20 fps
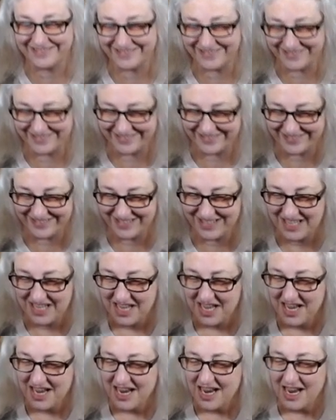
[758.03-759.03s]

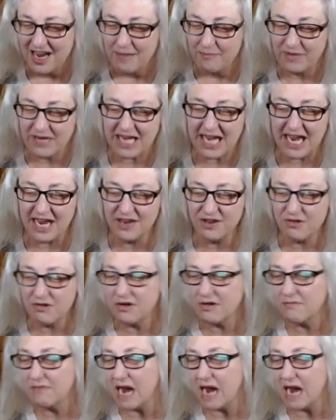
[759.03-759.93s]
but can you